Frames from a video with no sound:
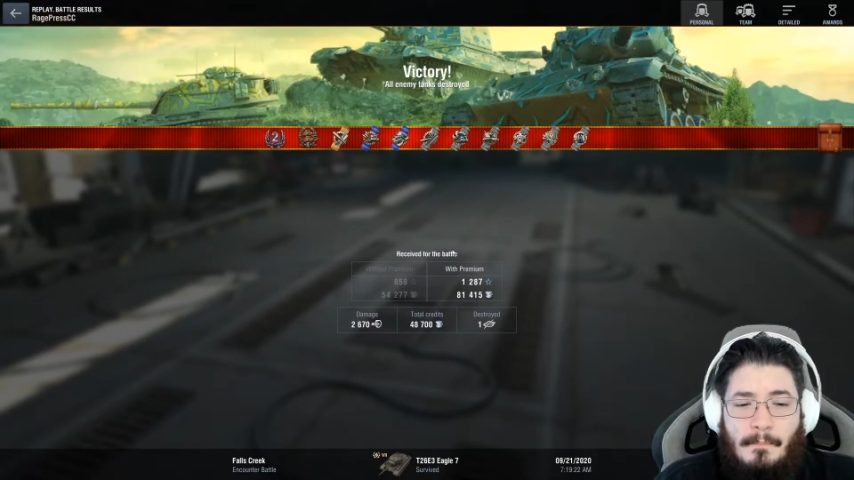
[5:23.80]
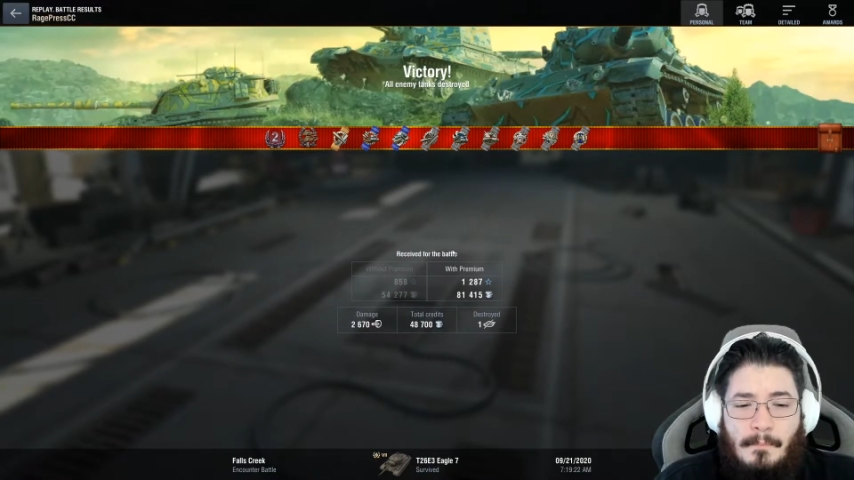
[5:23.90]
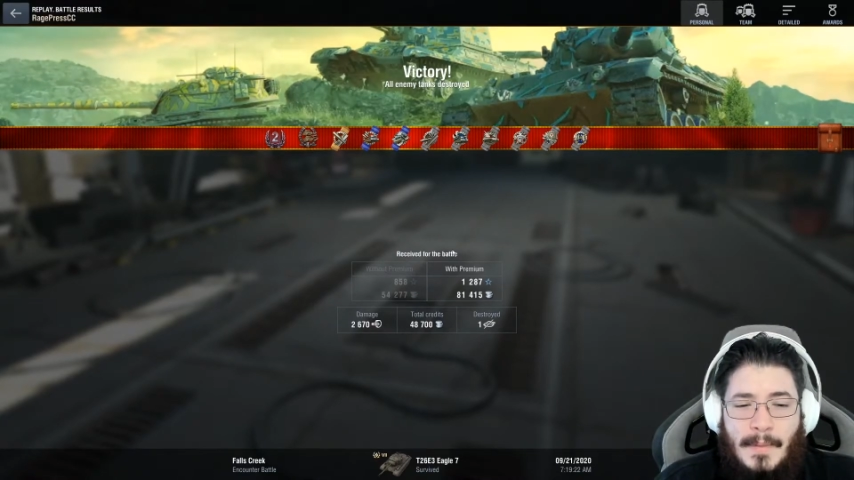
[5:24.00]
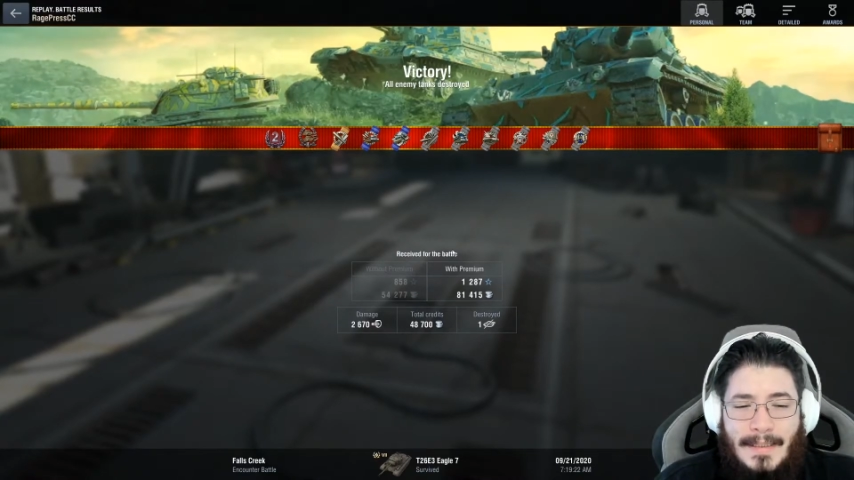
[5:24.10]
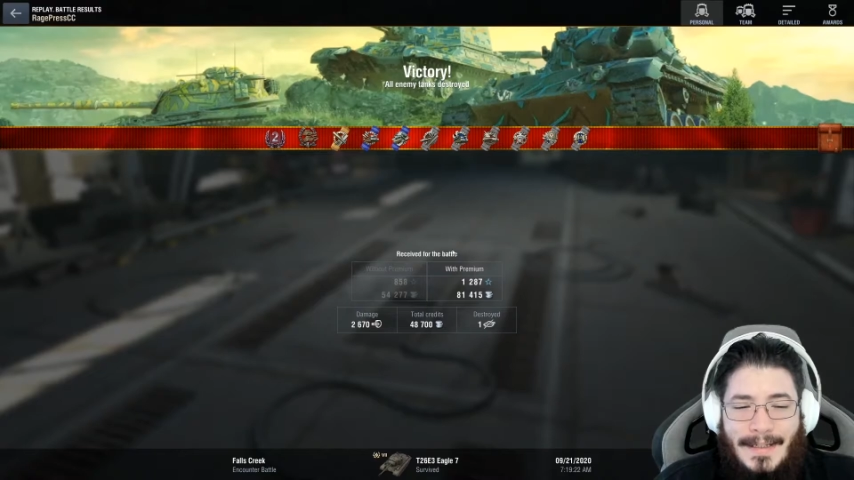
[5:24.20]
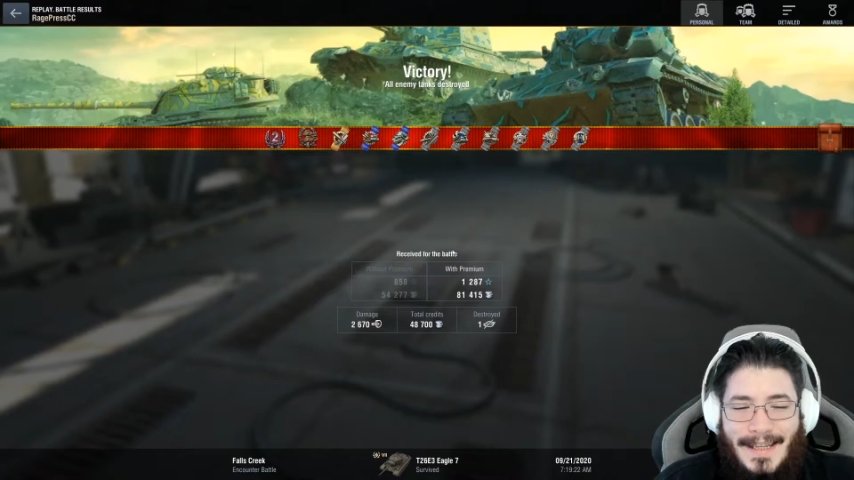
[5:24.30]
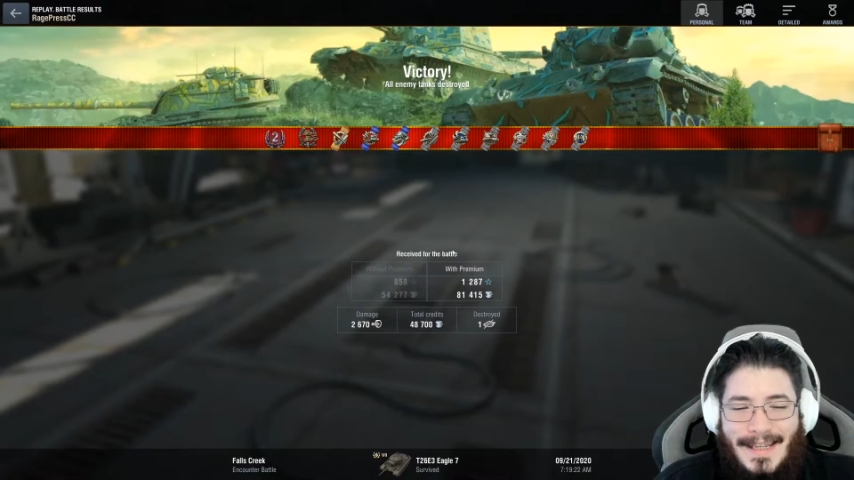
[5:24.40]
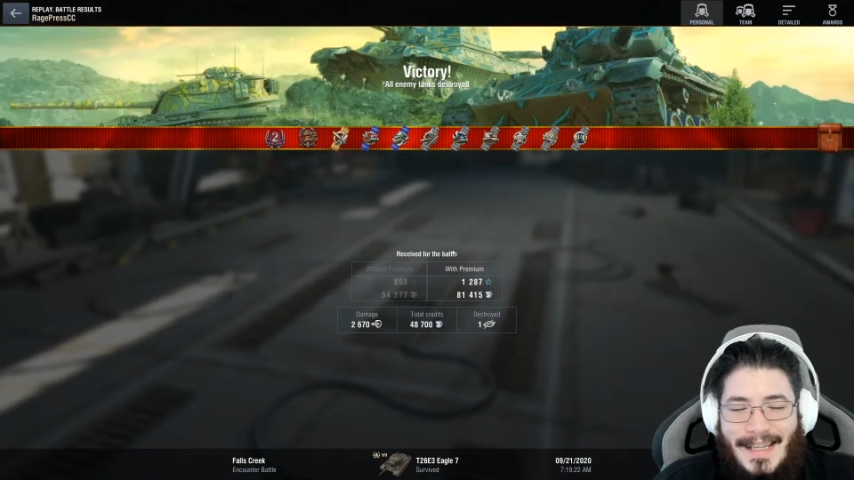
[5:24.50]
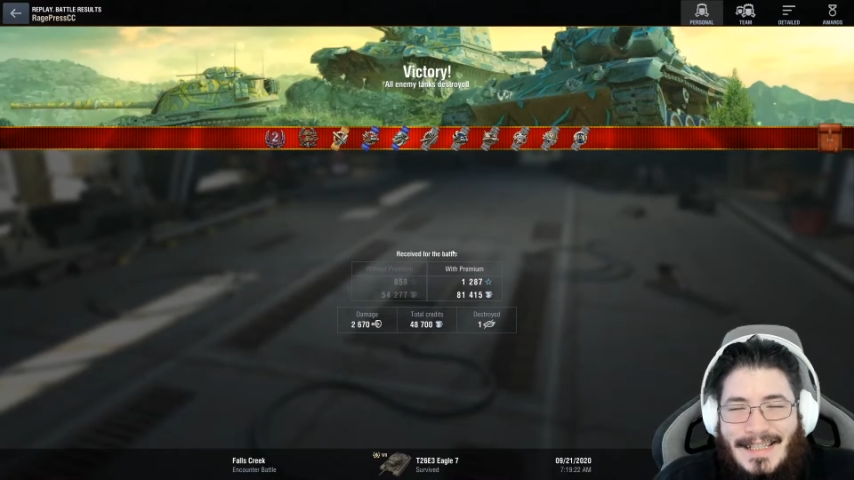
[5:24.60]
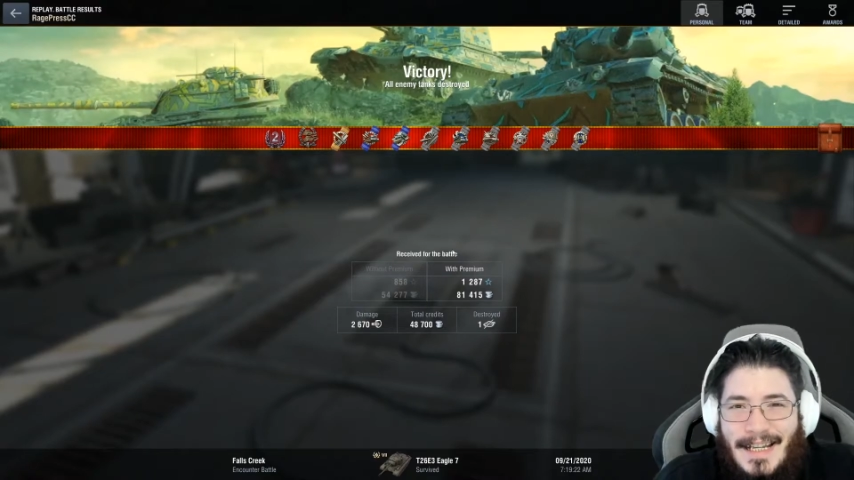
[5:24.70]
But
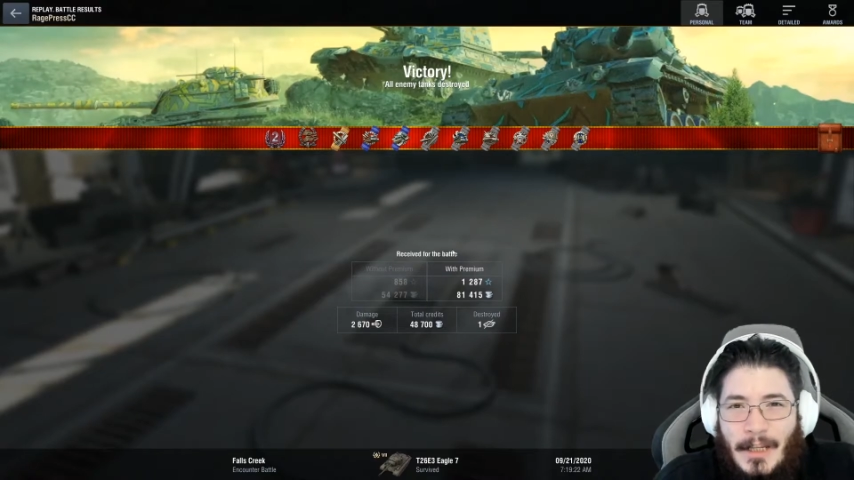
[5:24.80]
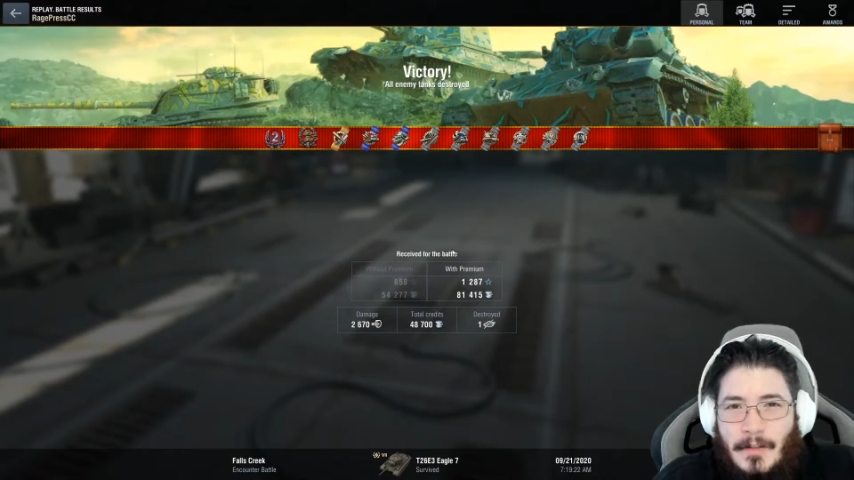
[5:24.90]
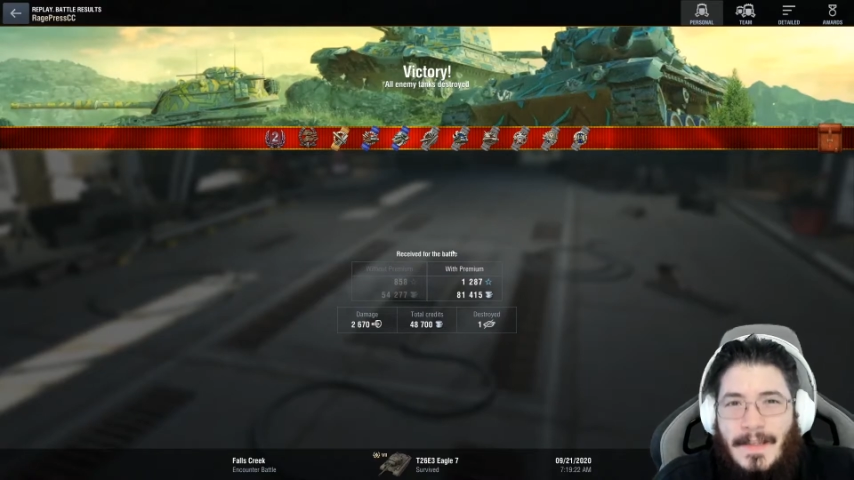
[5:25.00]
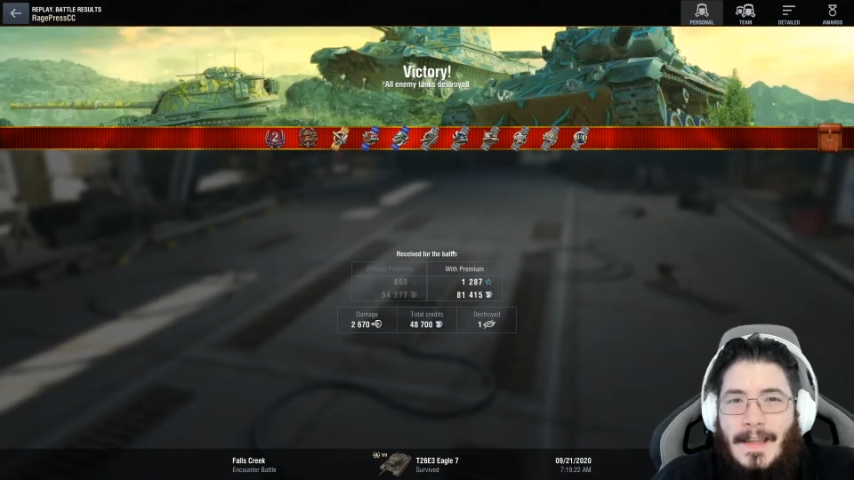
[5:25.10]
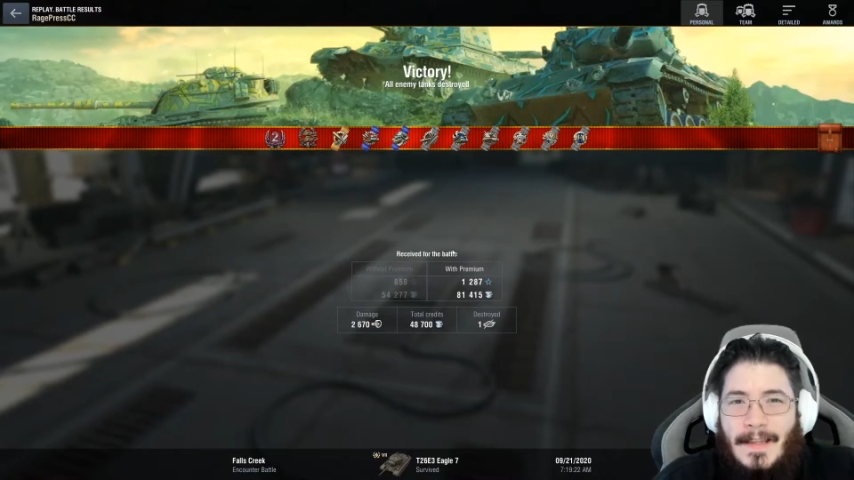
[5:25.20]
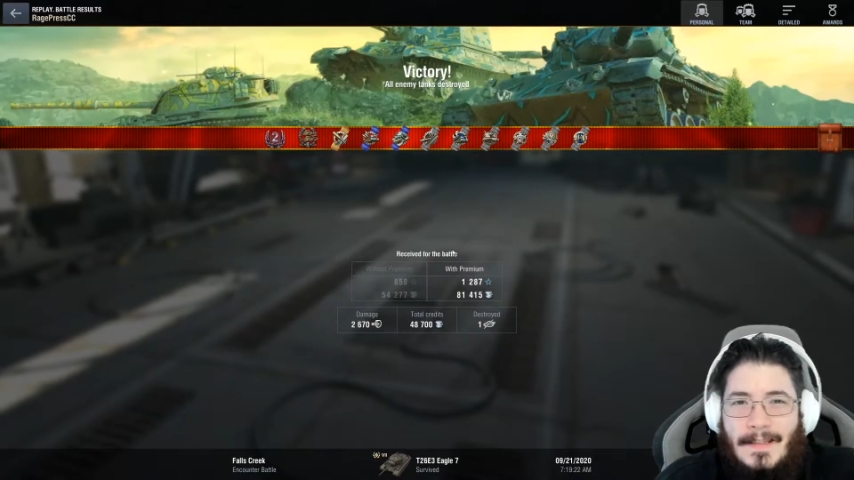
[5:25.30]
it's a new tank.